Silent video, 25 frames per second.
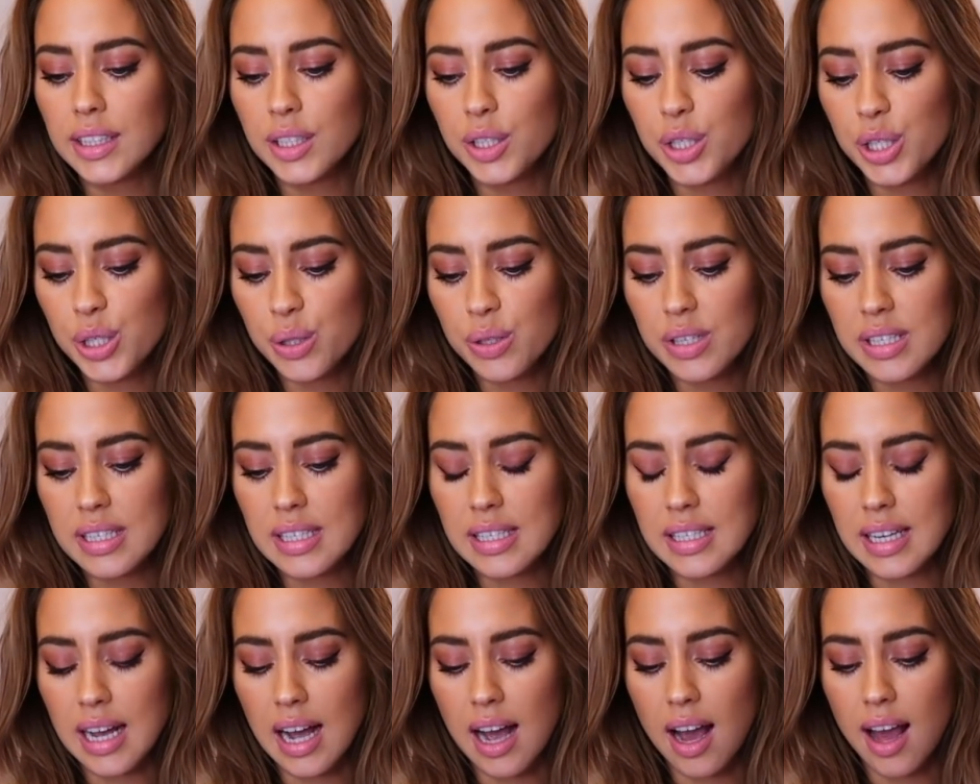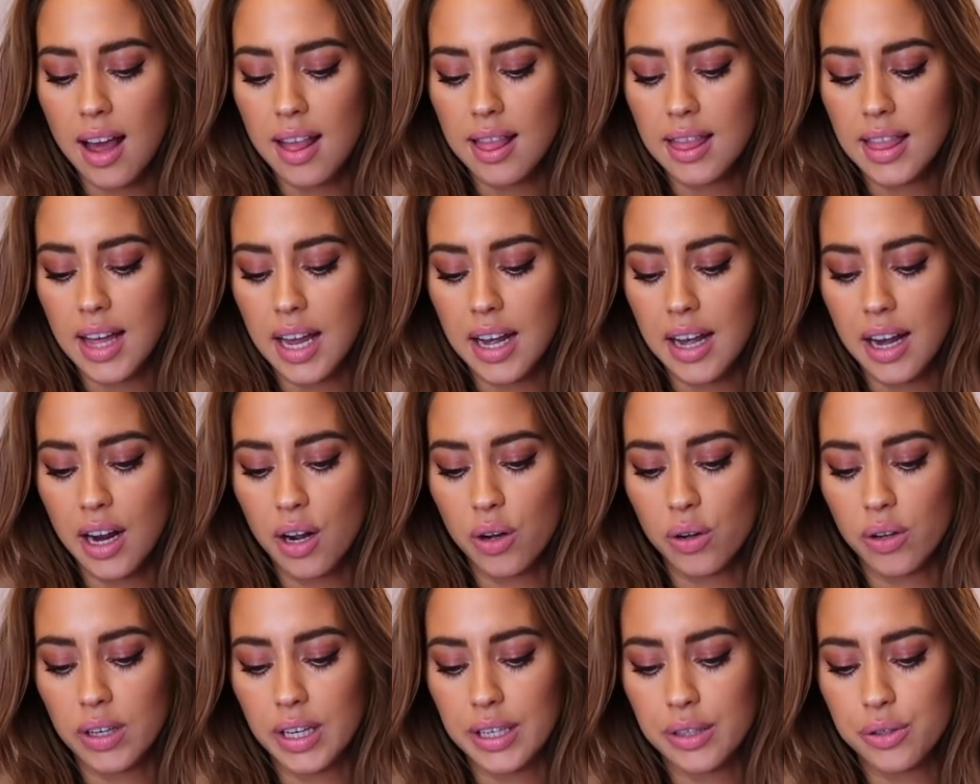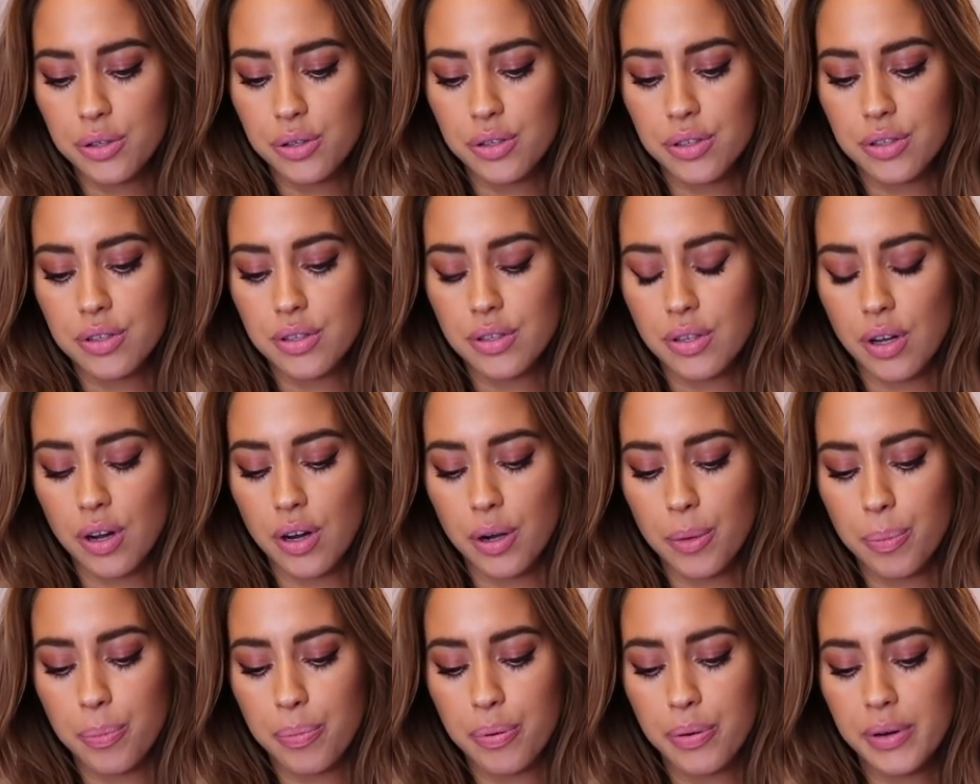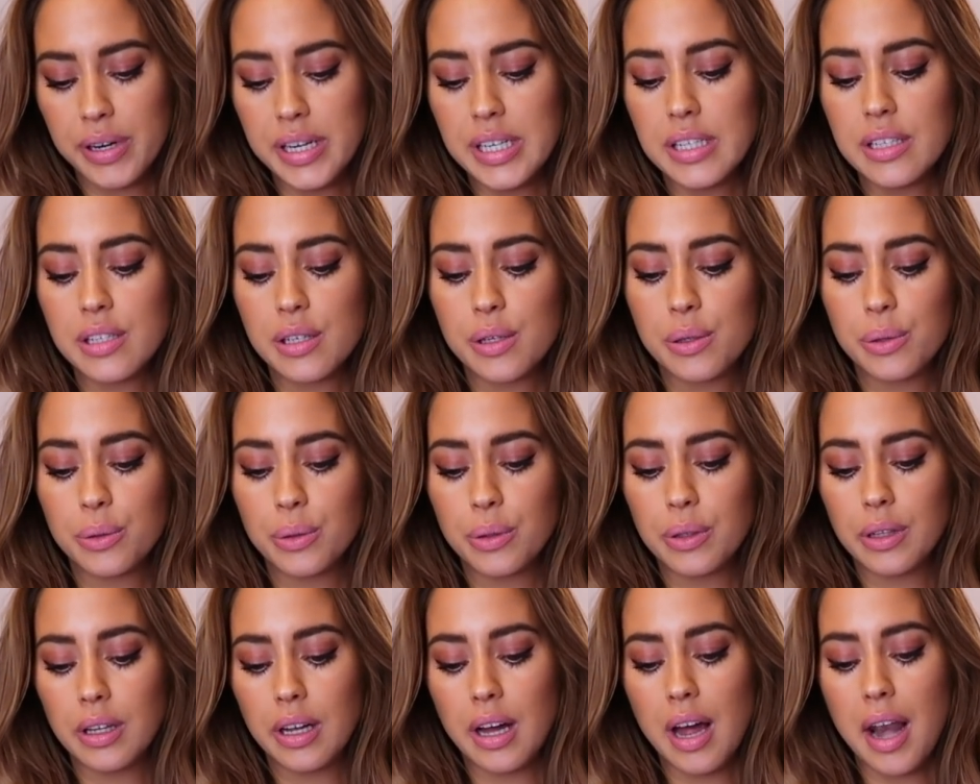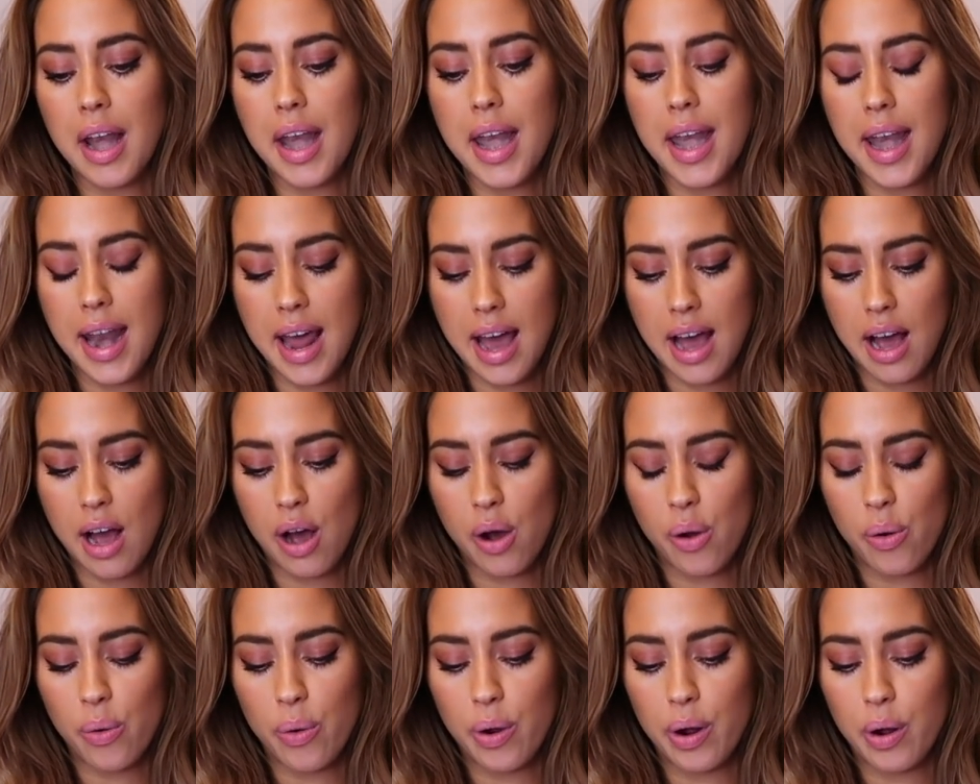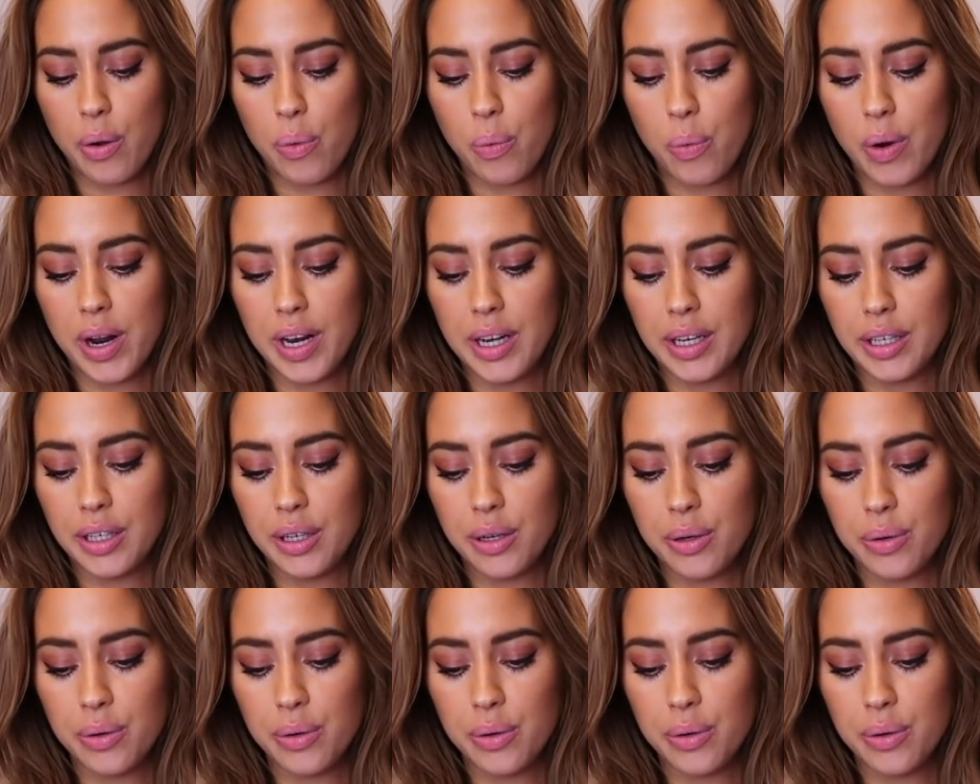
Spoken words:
did you decide that Nicola should start preschool now when